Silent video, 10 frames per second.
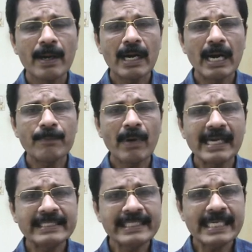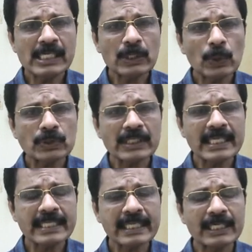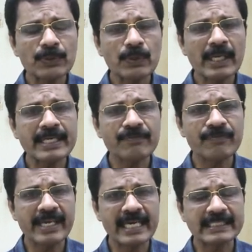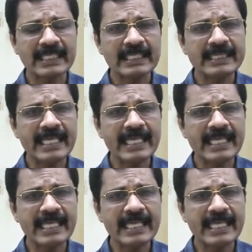multicostate reticulate venation,